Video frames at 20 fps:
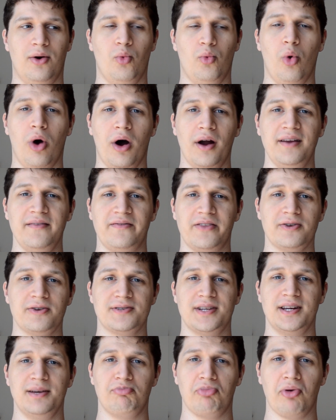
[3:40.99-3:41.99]
one, if
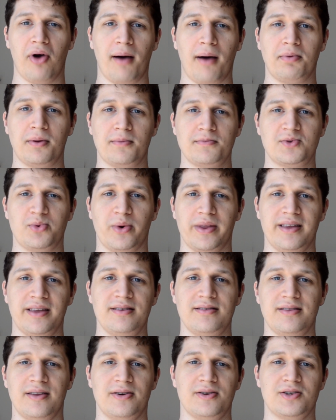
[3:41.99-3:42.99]
there's any problems with
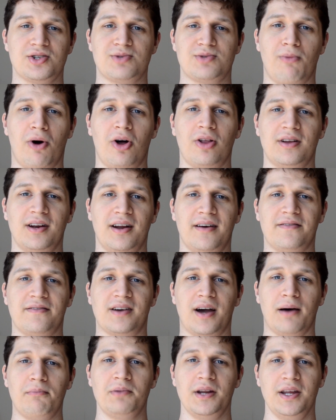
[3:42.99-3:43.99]
it, they're a small enough
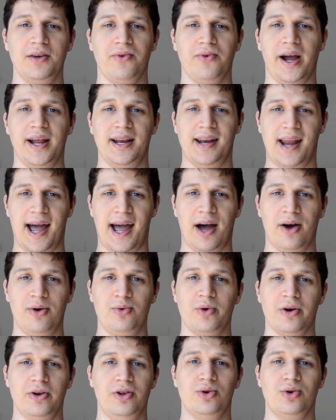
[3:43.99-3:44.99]
company right now
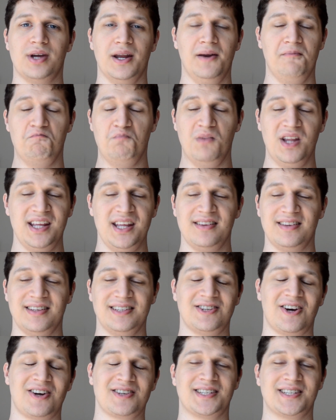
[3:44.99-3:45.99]
where you can immediately
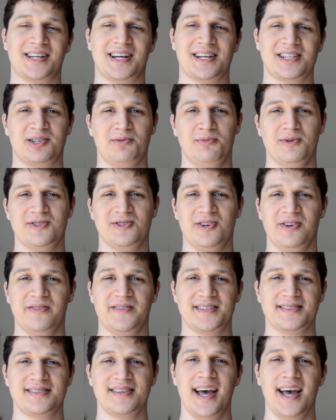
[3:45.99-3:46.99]
talk to customer
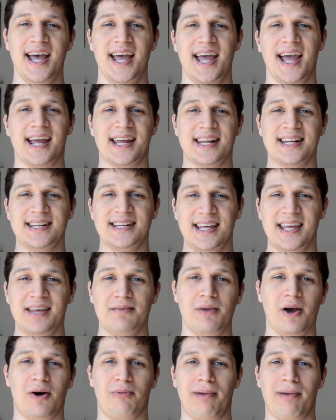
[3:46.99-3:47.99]
service and get an
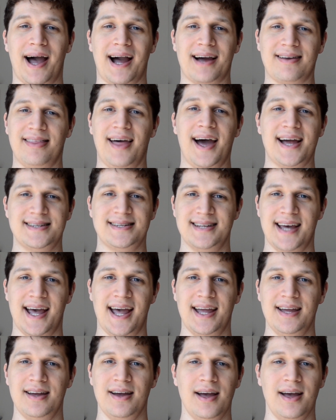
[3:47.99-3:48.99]
email back that
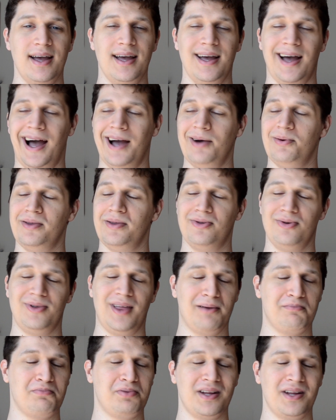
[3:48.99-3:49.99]
day. I went through
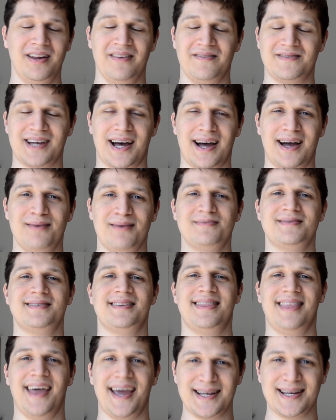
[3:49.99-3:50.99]
that plenty of times.
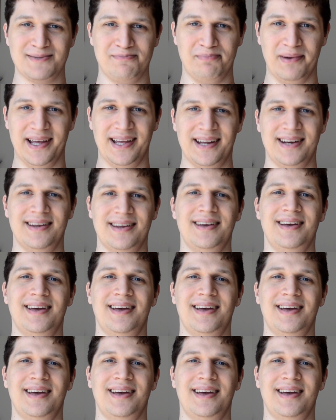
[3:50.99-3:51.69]
Thanks, Ben.